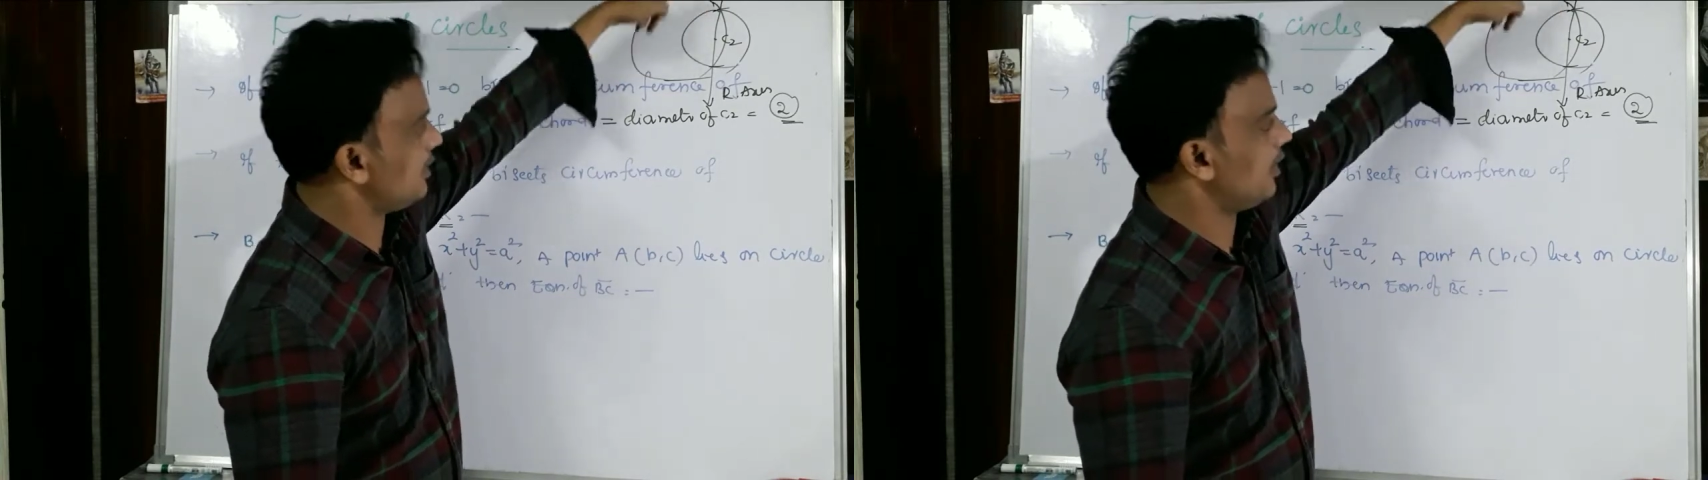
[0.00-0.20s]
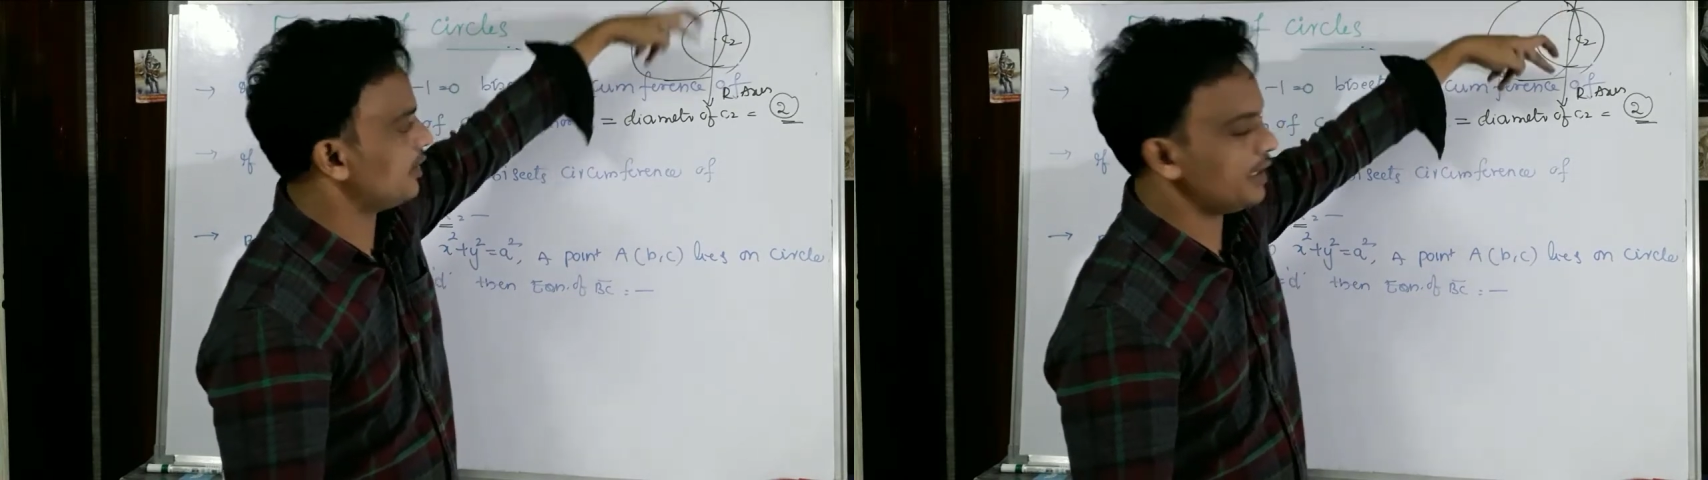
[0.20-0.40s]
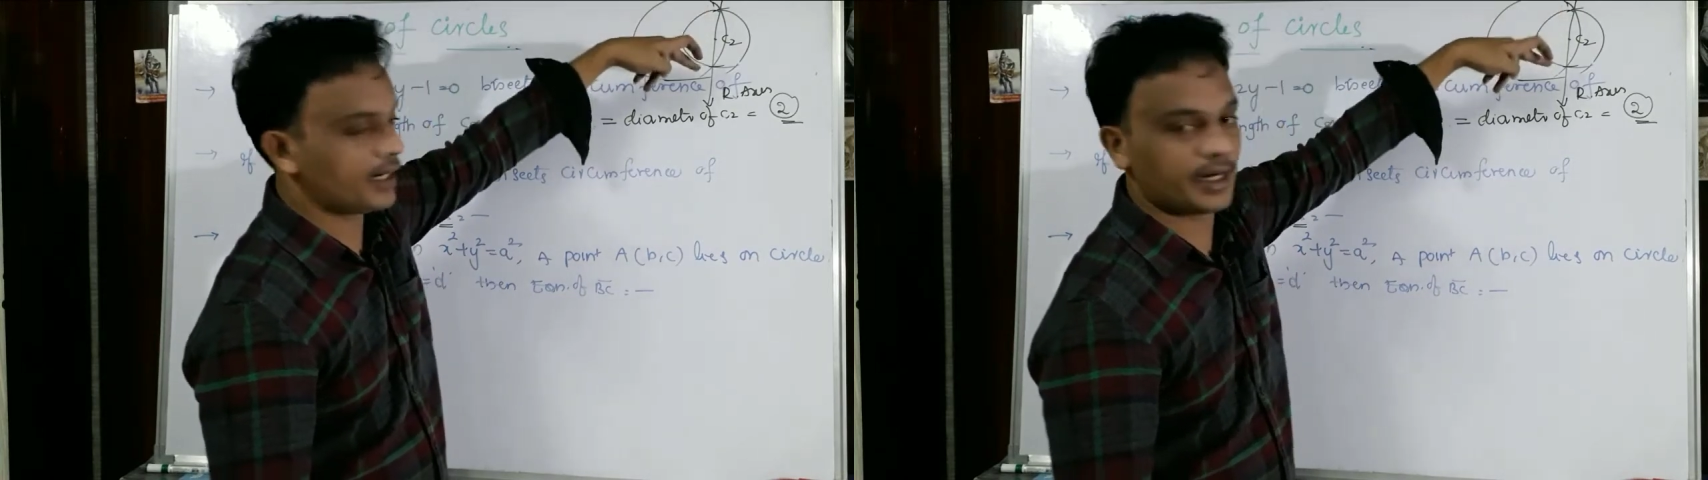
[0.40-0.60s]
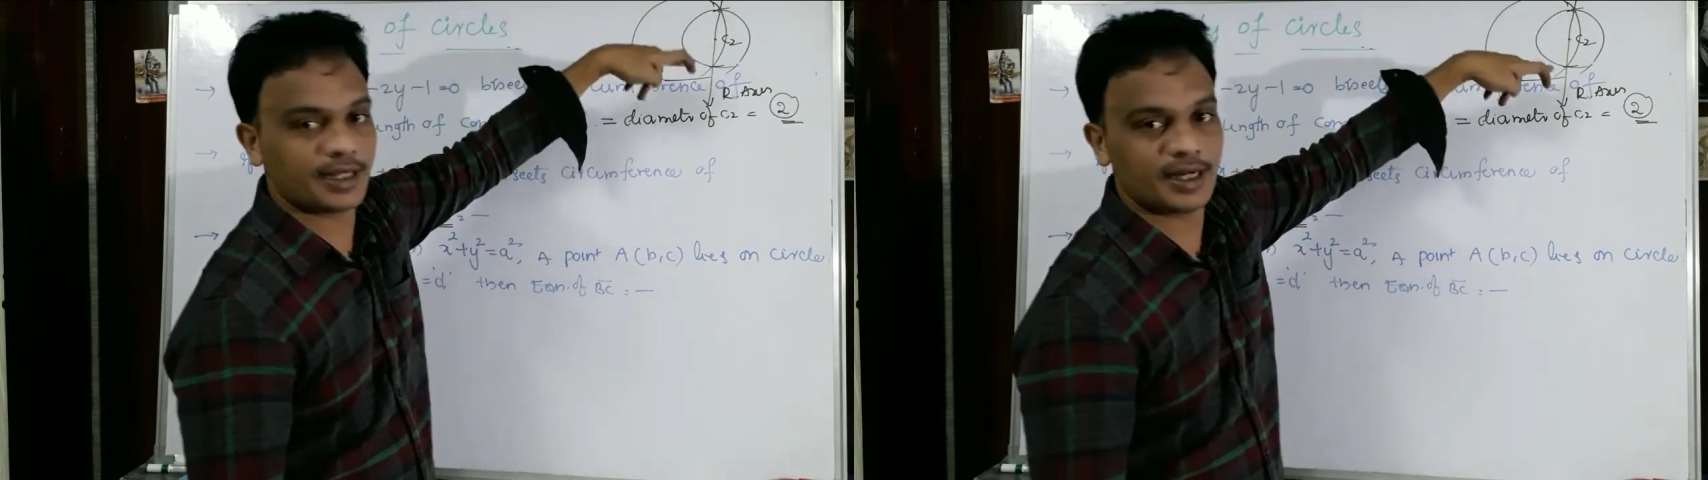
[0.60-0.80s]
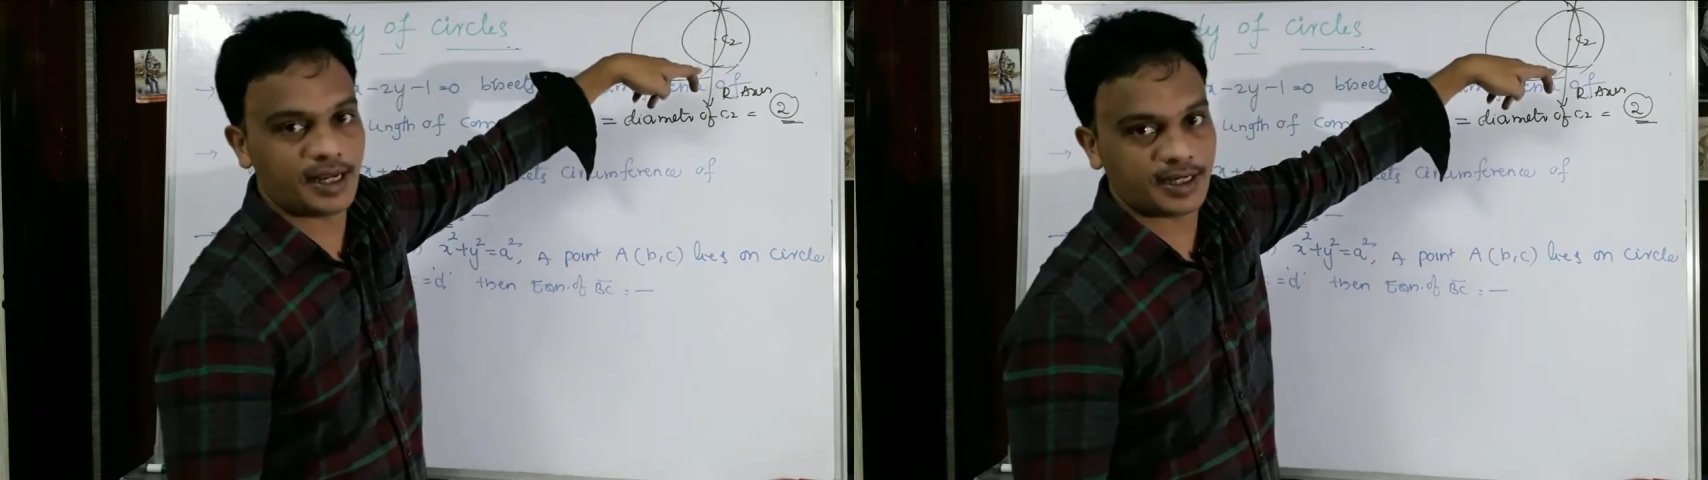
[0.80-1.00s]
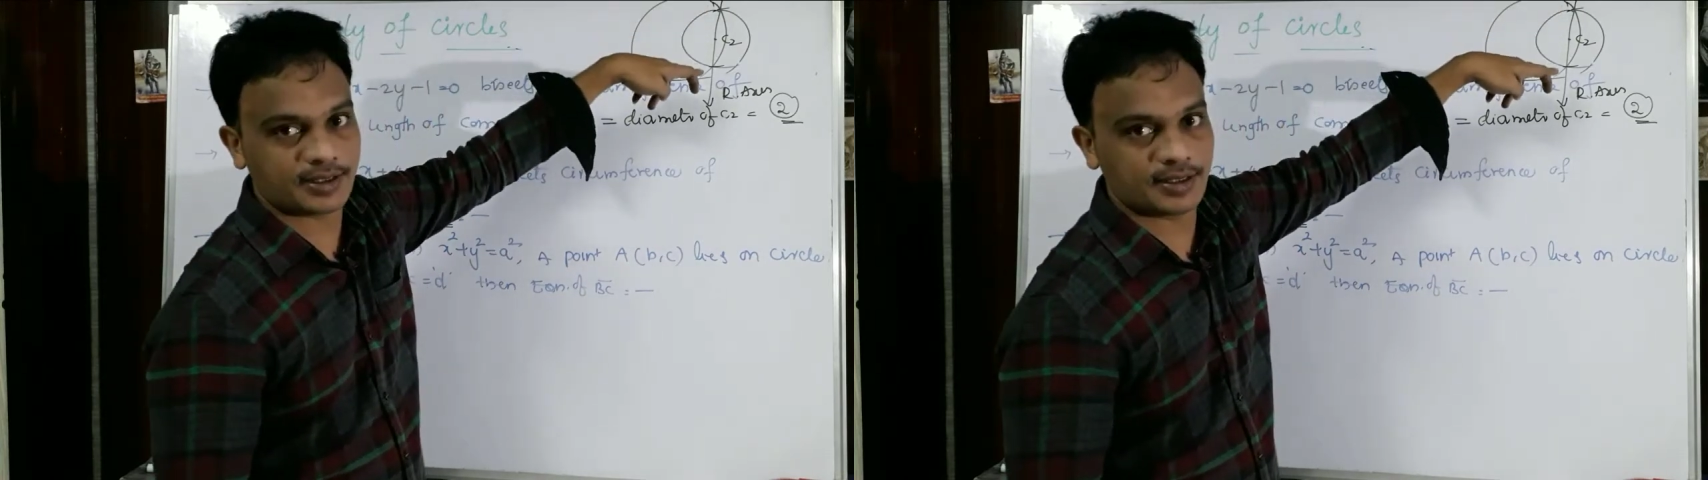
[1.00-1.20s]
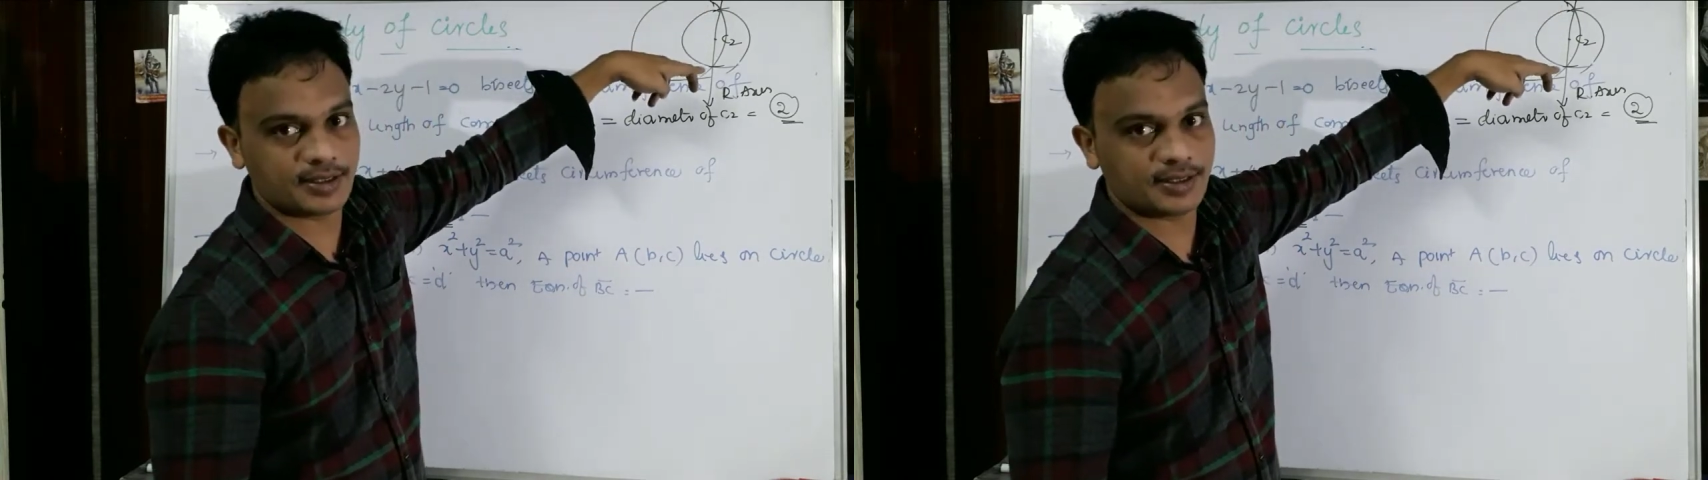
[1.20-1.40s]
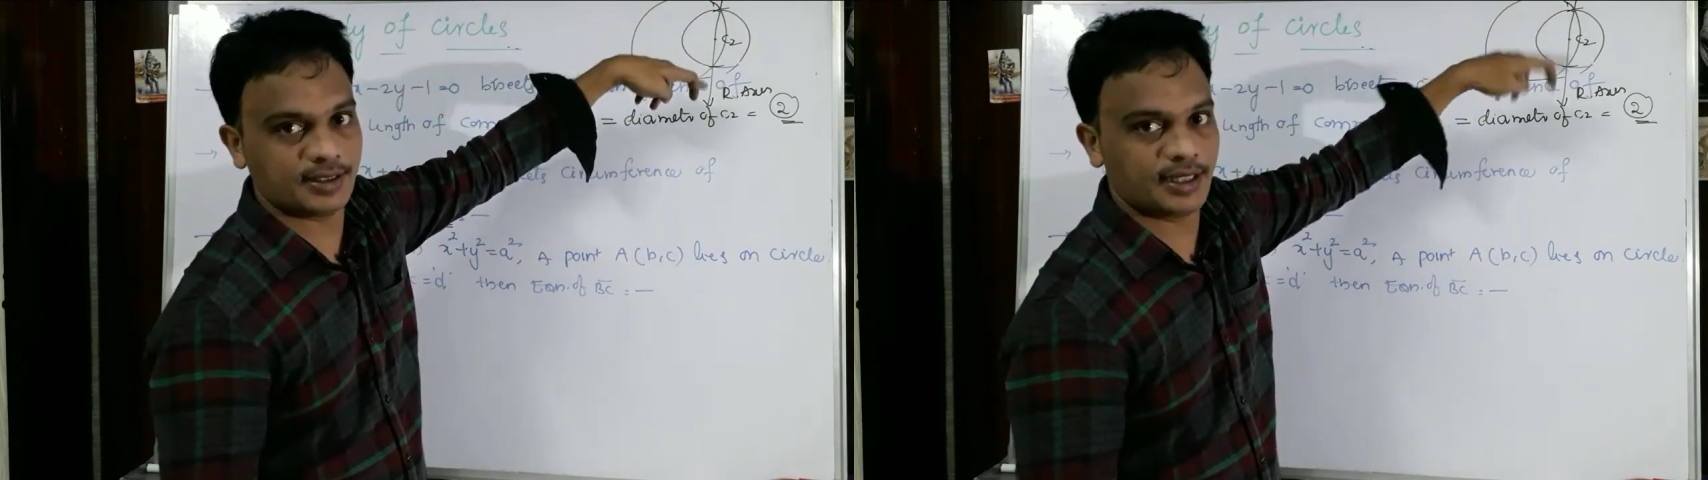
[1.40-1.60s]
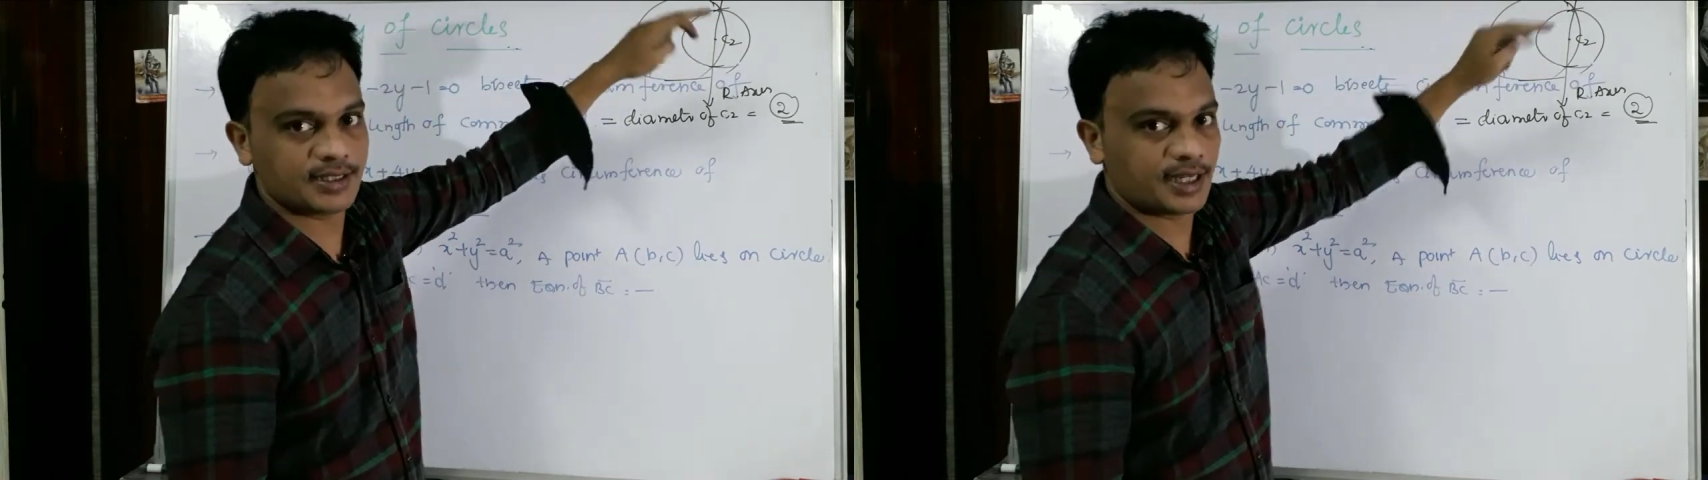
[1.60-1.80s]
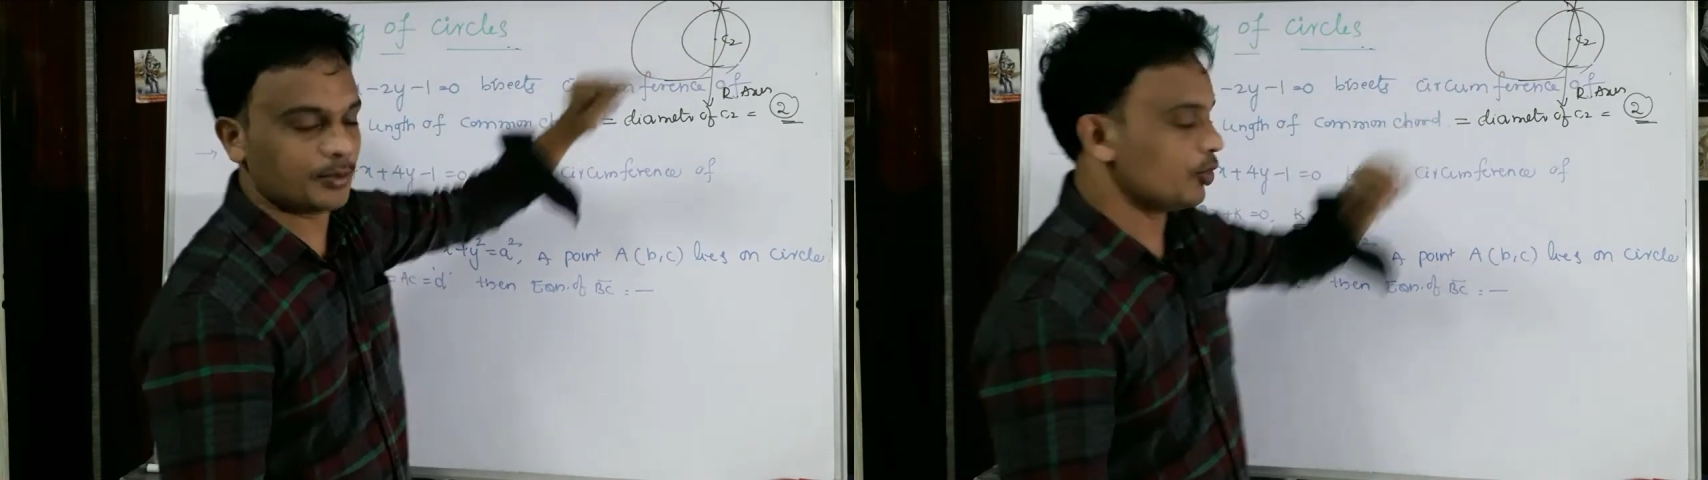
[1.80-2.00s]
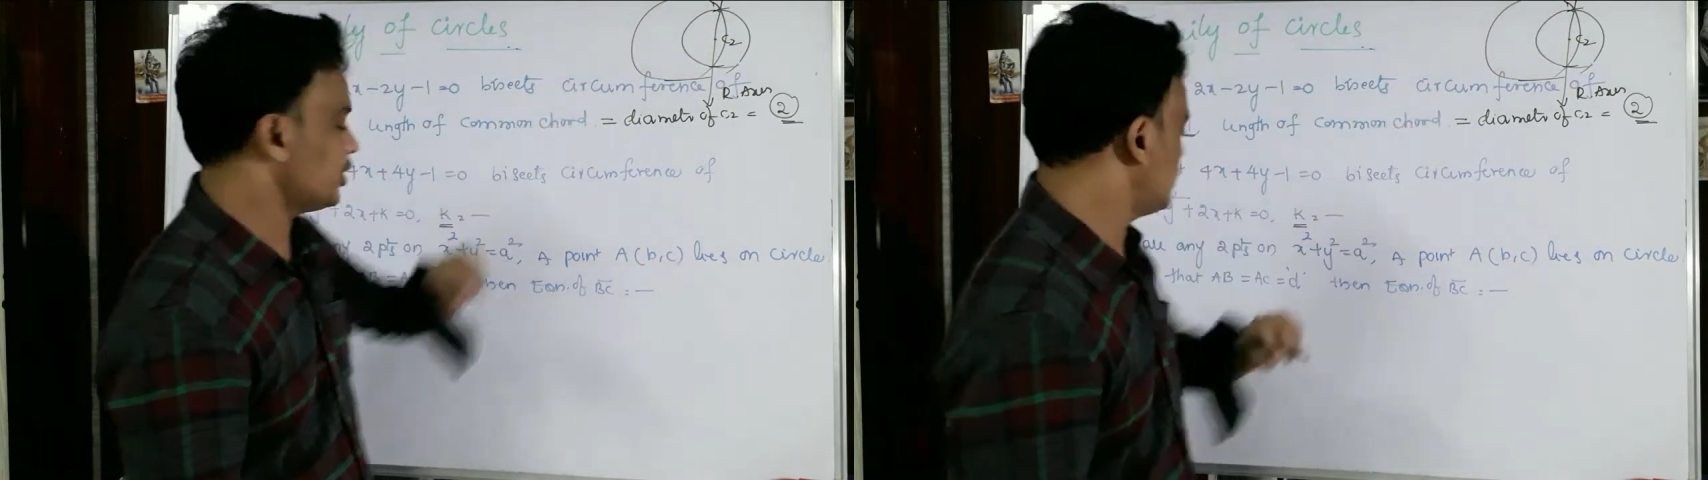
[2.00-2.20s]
on the radical axis. Yes, I am going to